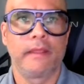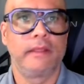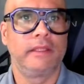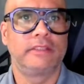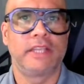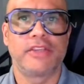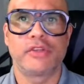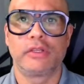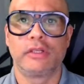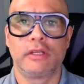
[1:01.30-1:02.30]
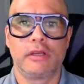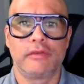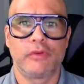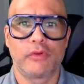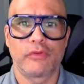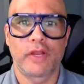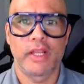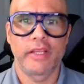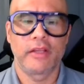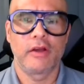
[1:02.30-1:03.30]
in this session for
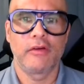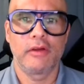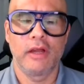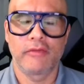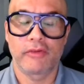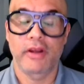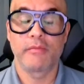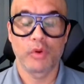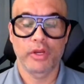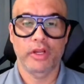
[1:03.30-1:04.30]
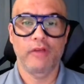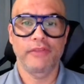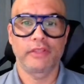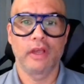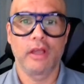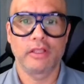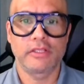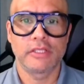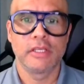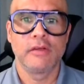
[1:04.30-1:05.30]
Friday morning coffee
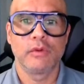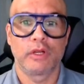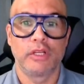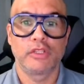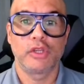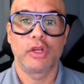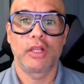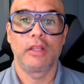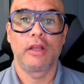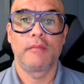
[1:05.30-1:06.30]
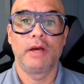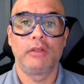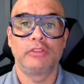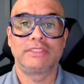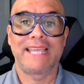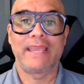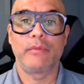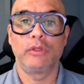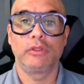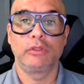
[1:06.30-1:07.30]
thoughts, we're going to talk a lot about
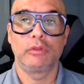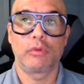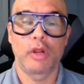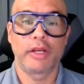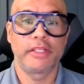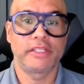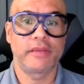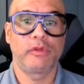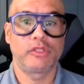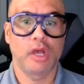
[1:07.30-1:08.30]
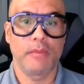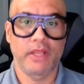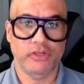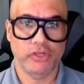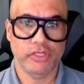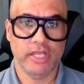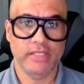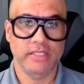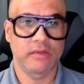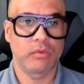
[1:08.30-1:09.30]
running tabletop
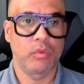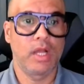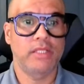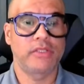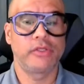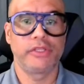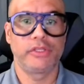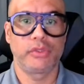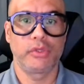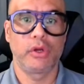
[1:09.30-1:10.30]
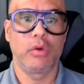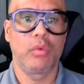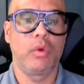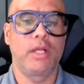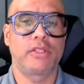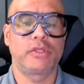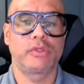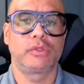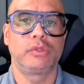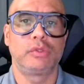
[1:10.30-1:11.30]
exercises and what you need to know, what
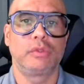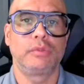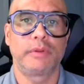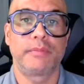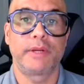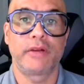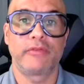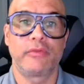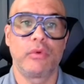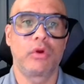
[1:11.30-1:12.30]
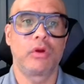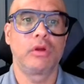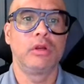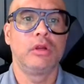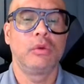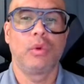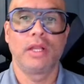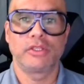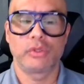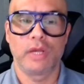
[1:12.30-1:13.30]
to prepare for,
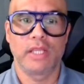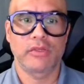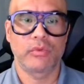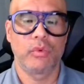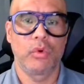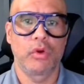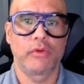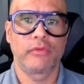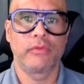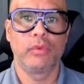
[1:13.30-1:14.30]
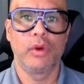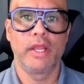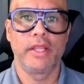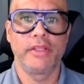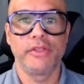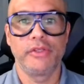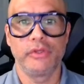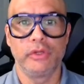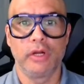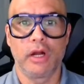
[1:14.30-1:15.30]
what to ask for when
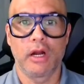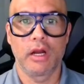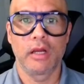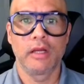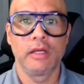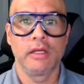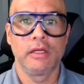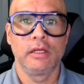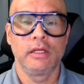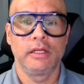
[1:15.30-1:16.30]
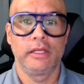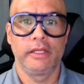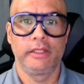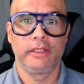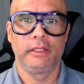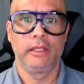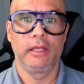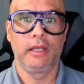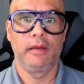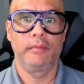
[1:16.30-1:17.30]
you are and